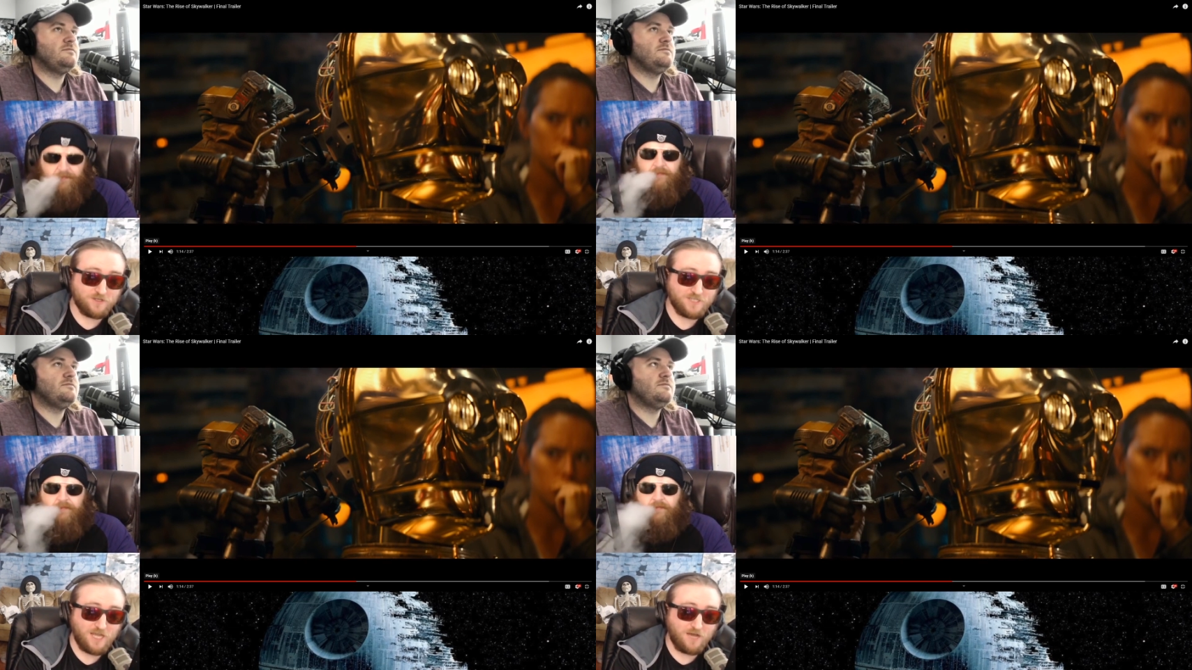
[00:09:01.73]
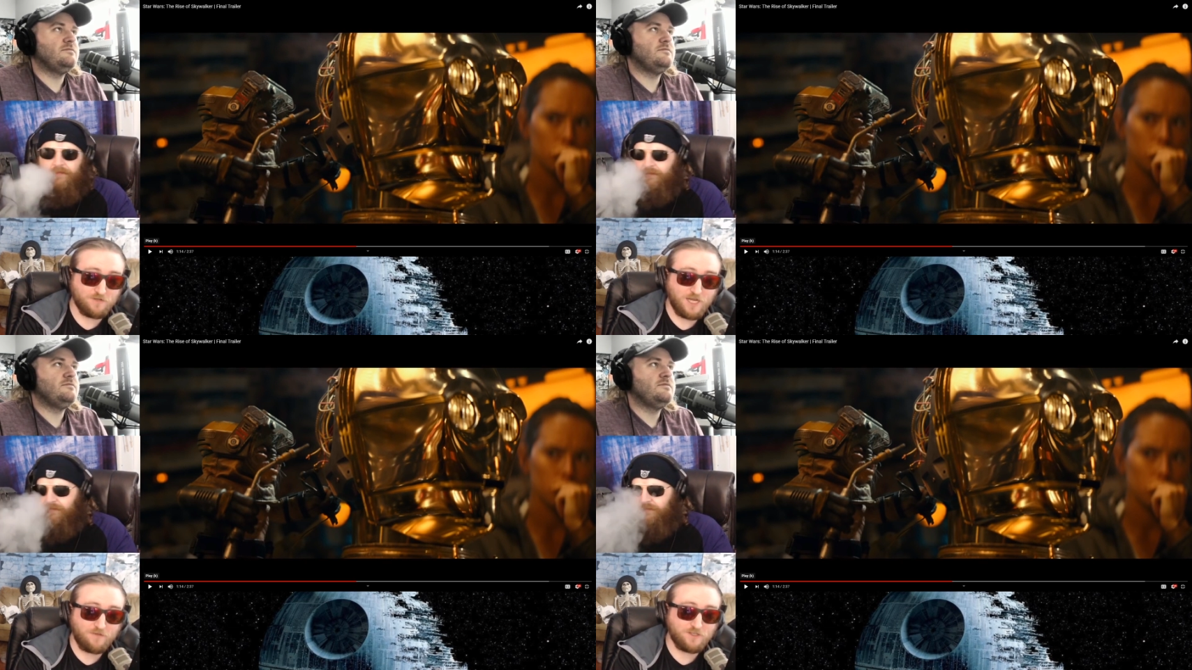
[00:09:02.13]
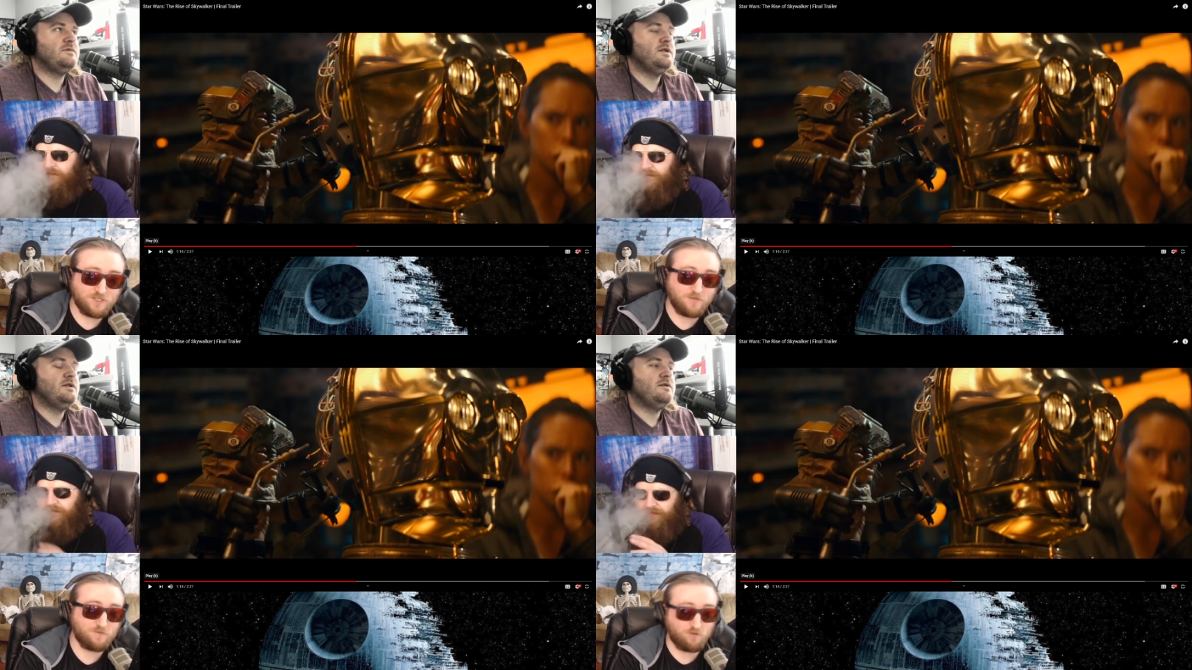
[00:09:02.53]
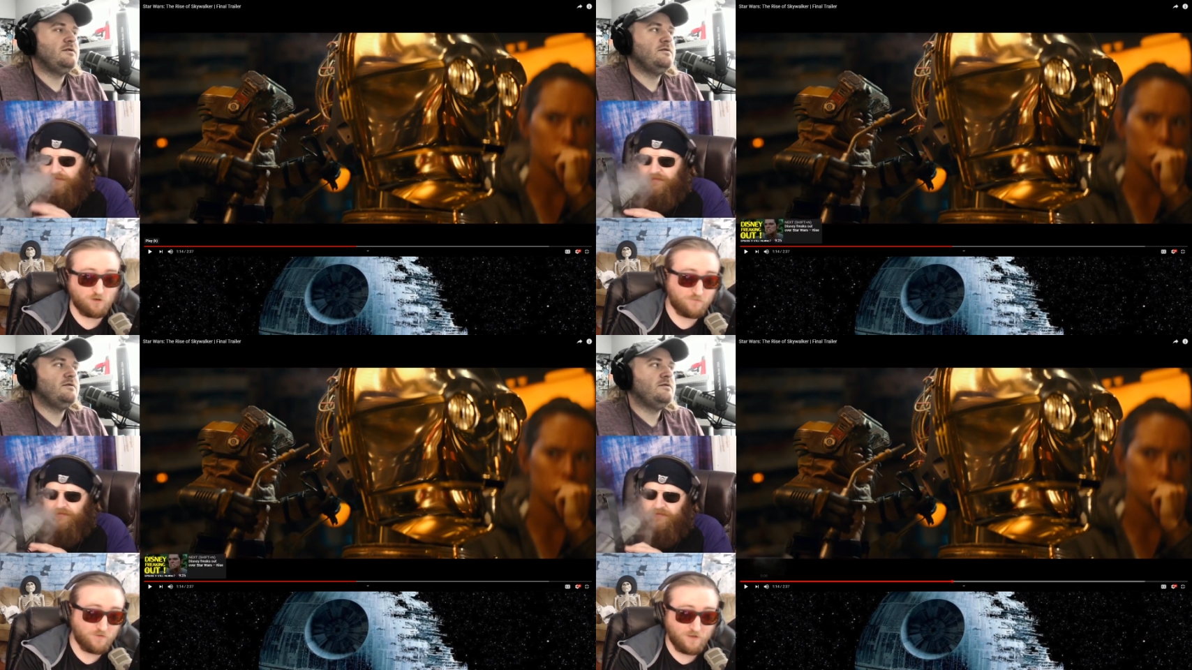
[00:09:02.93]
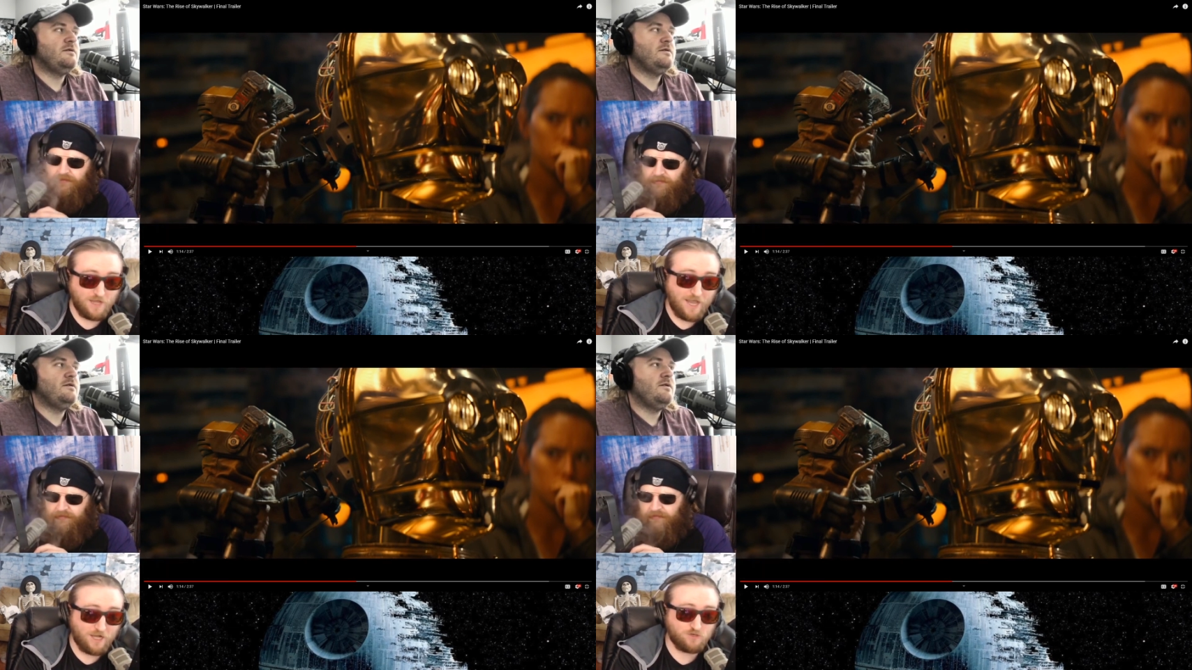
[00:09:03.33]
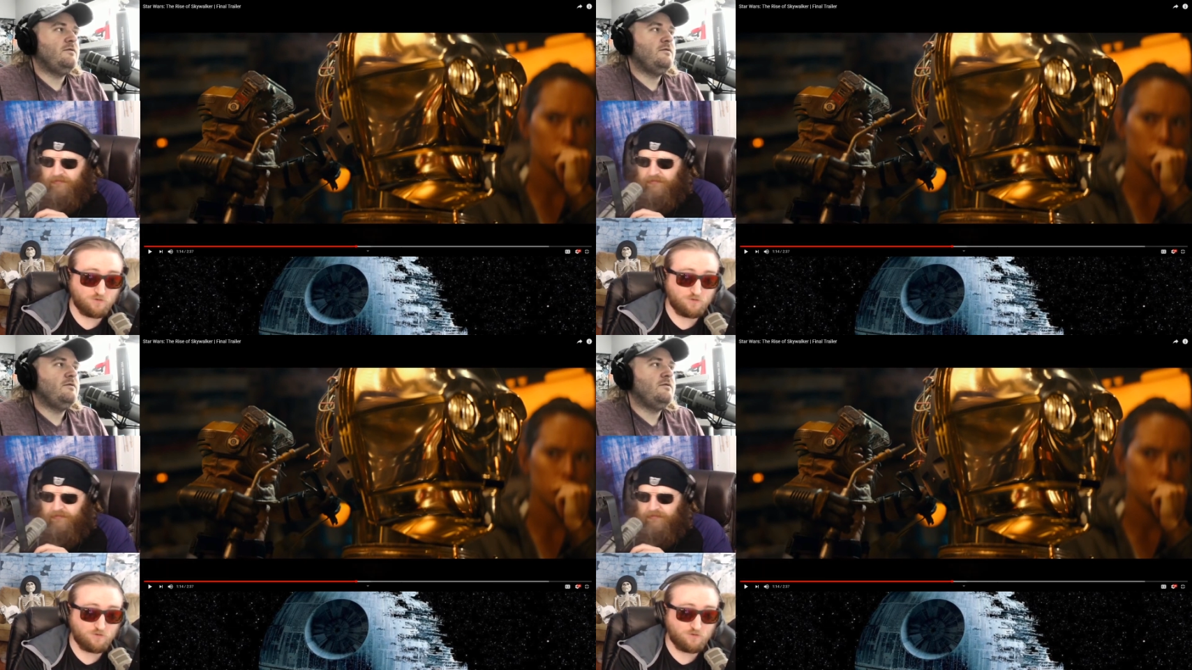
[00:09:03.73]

Speaker 1: salvage having some sort of uh, actual